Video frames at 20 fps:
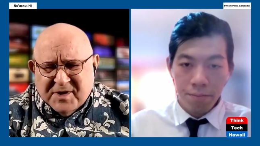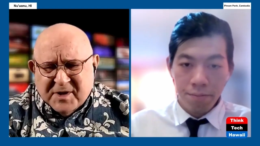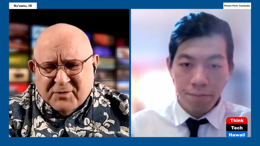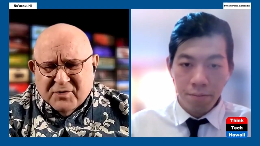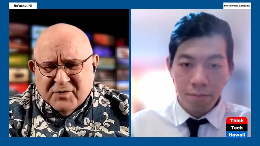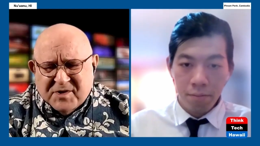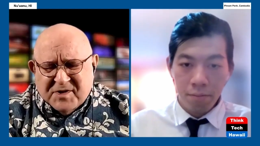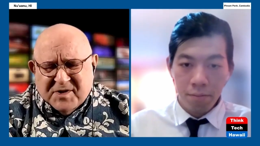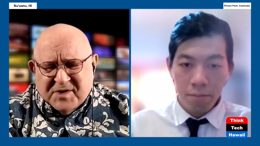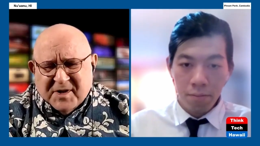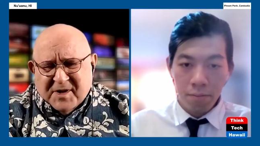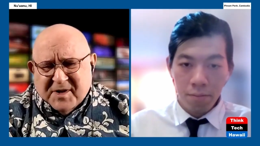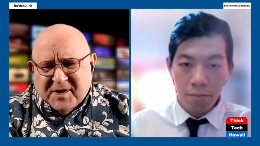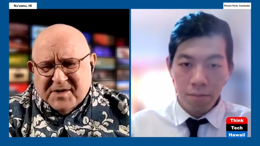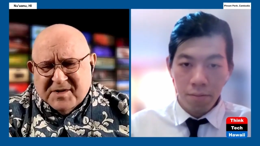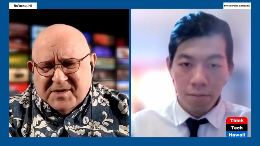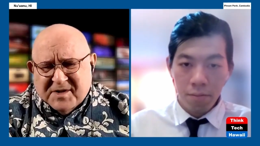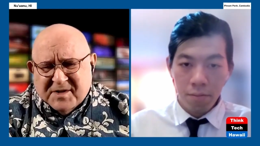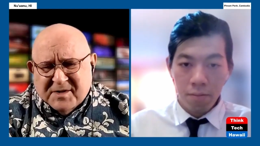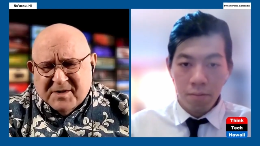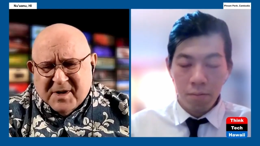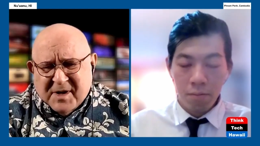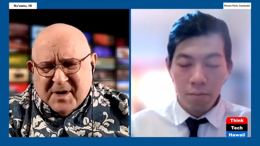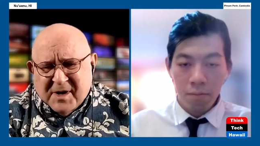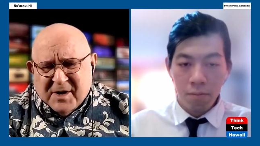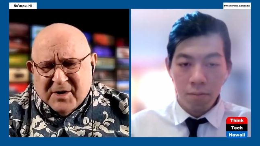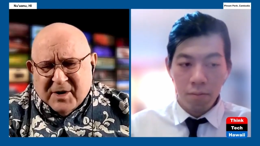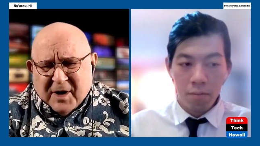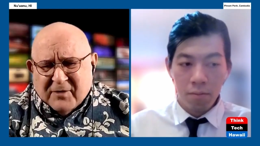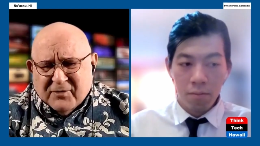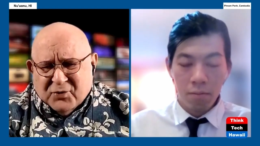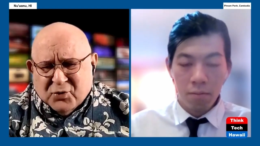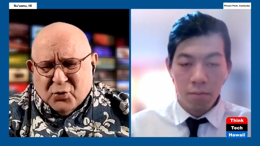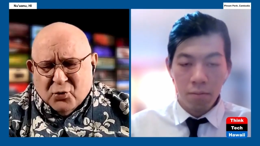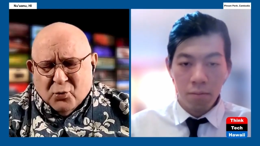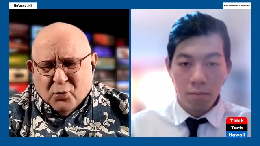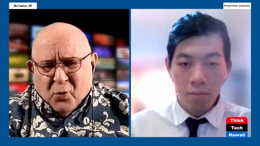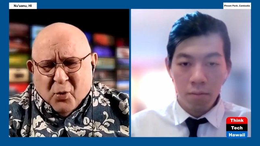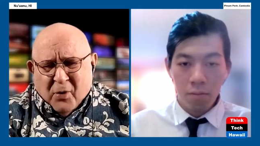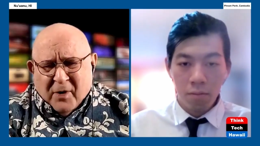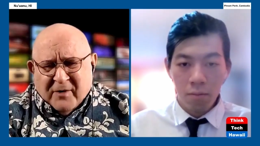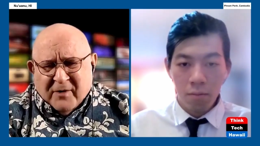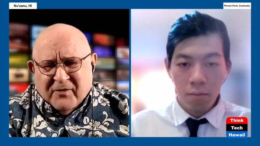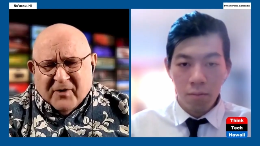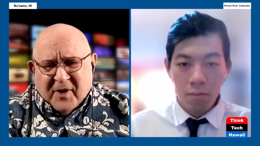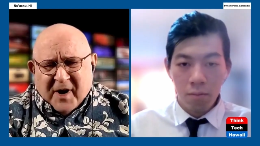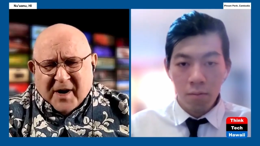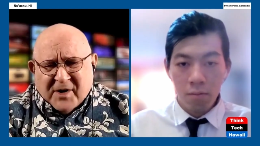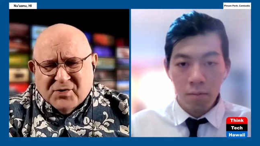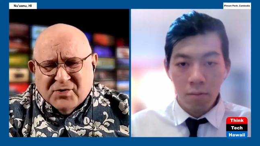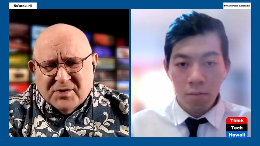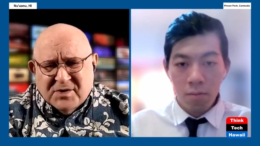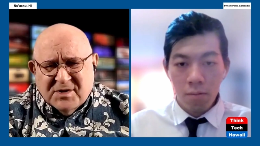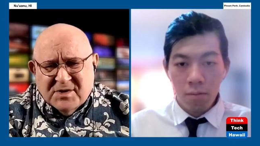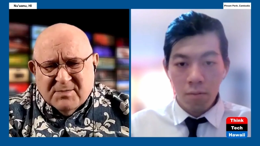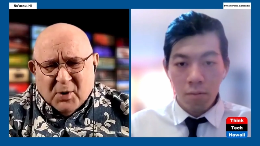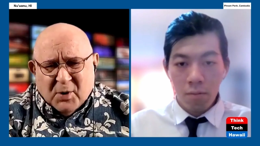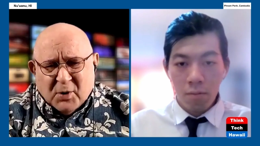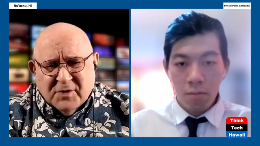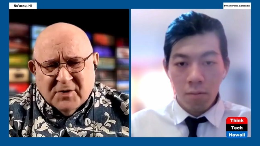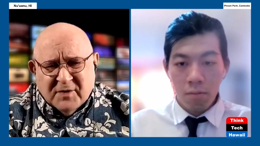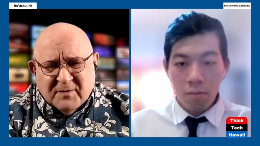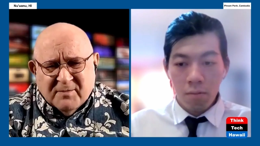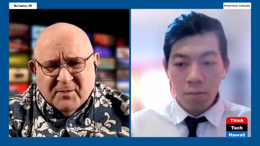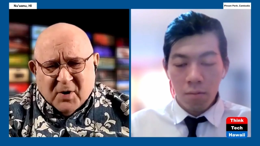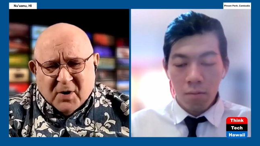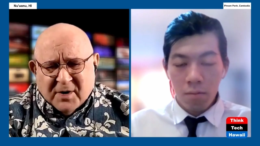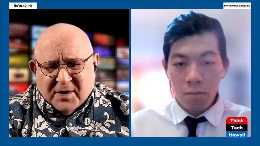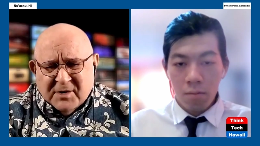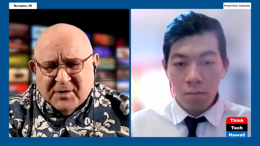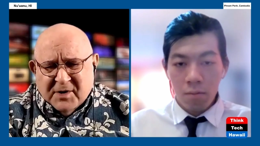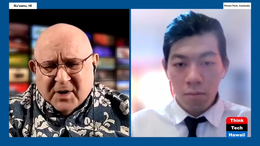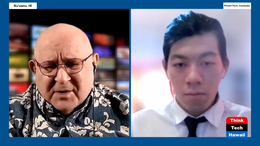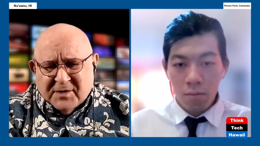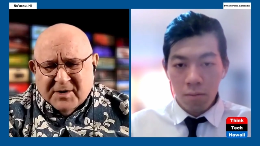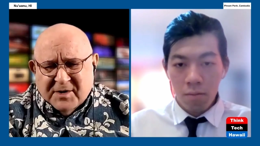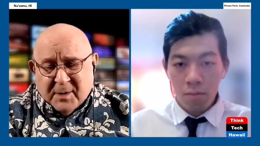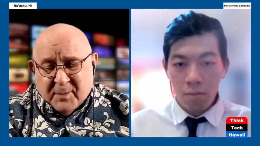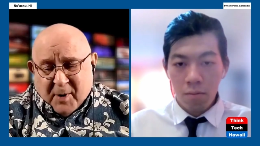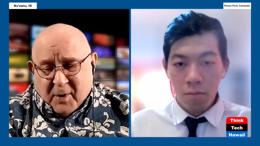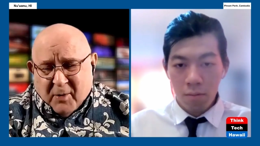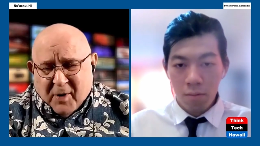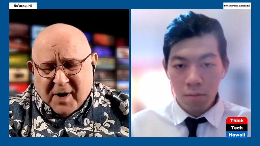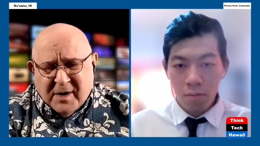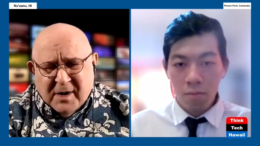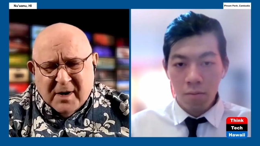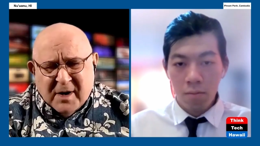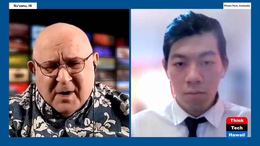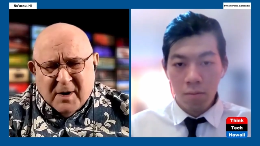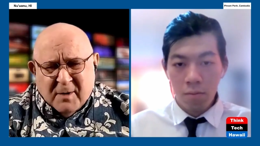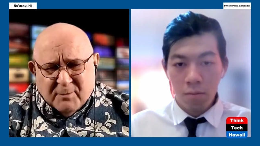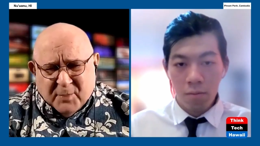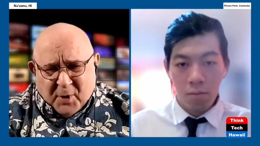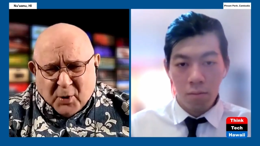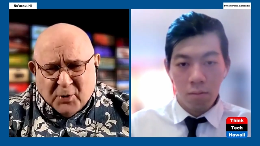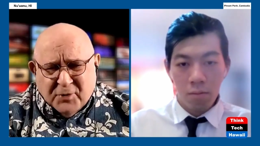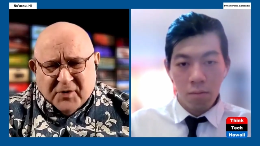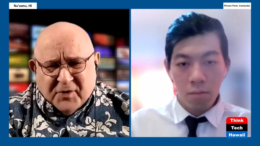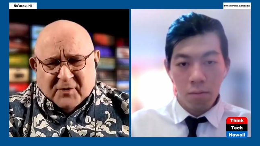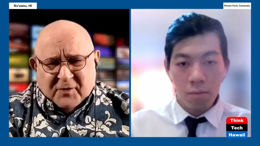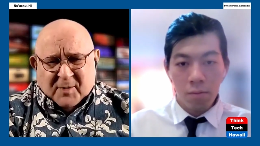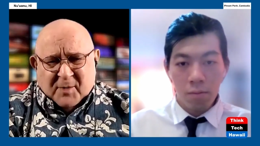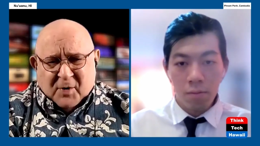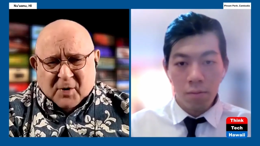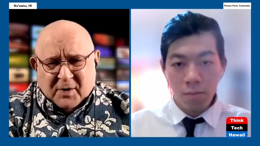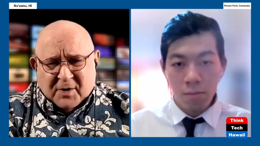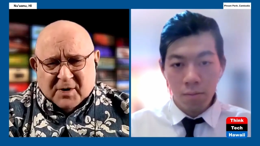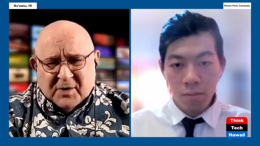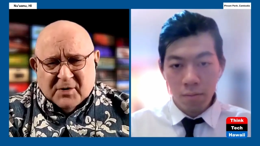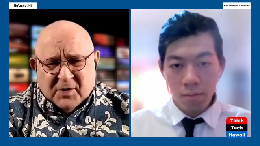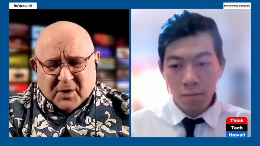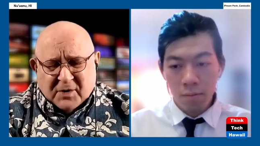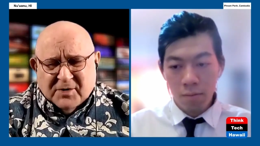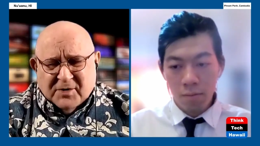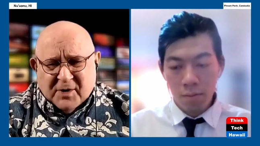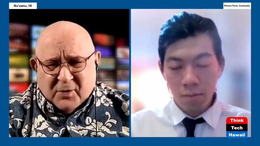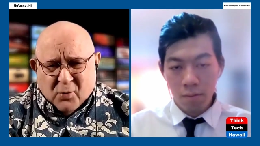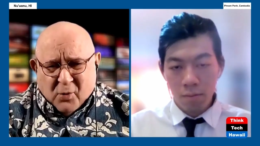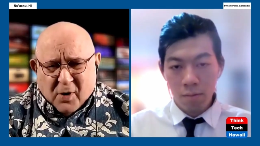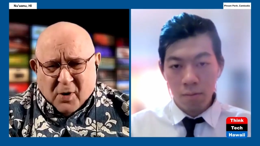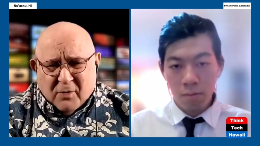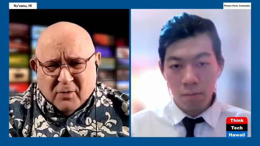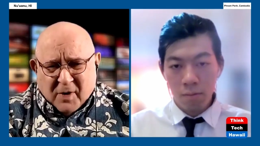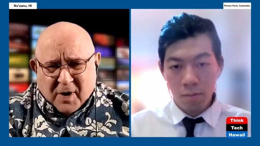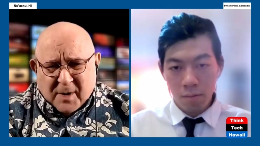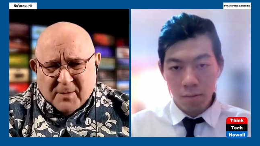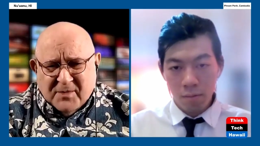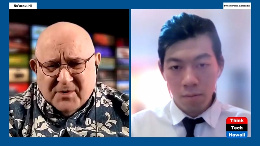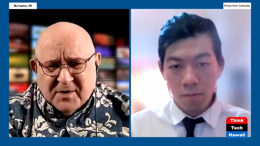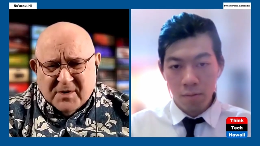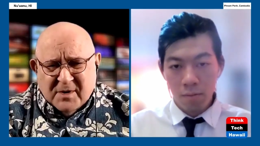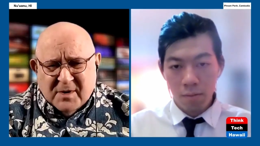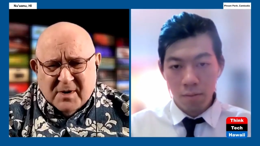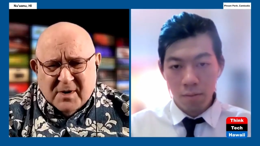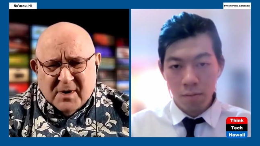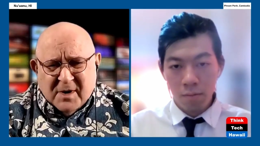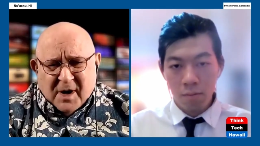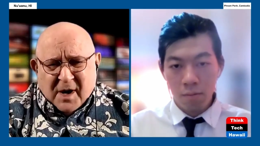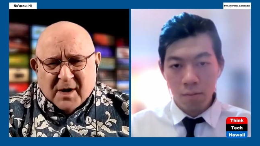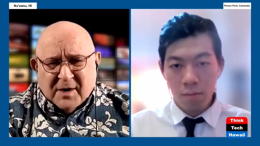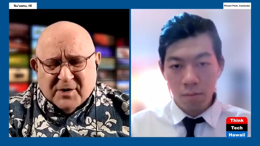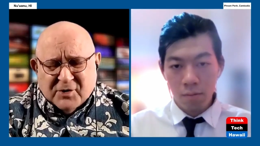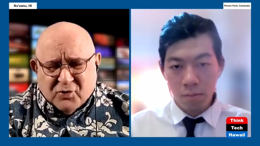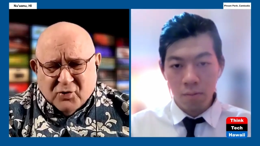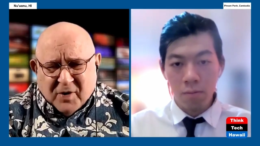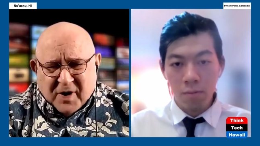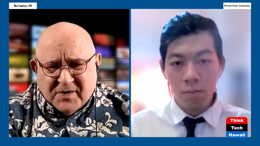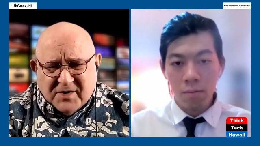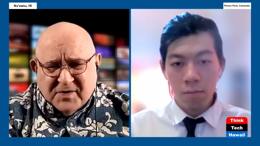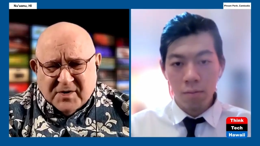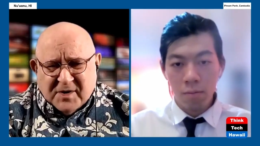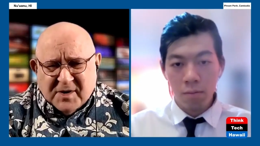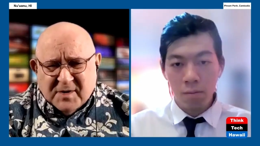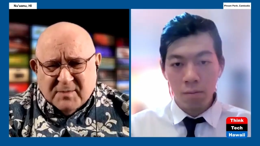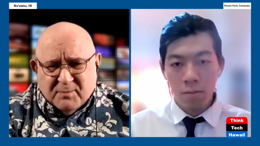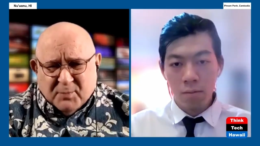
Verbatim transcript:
Speaker 1: interesting is that you have two warring factions. Both of them are conducting. Am I right? Both of them are conducting war crimes and mm-hmm. atrocities.